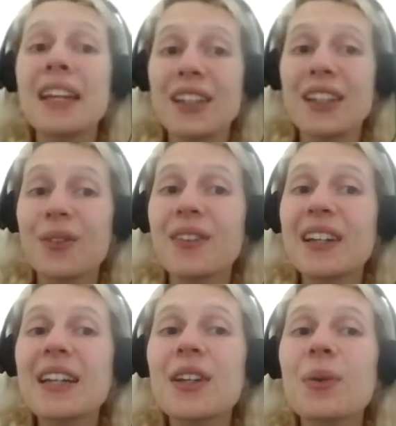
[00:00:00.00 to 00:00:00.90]
you
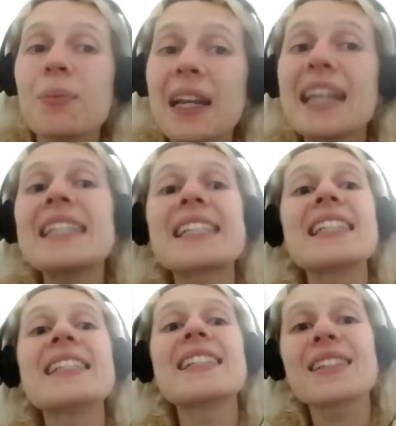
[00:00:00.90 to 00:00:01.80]
go
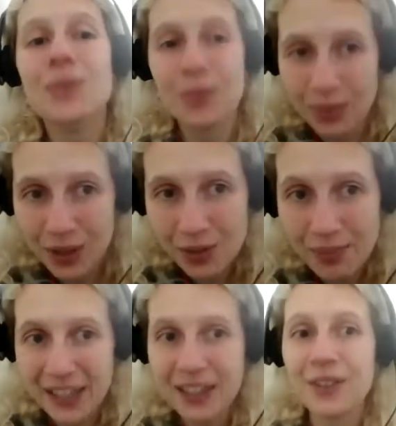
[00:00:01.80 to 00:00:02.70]
places which make you.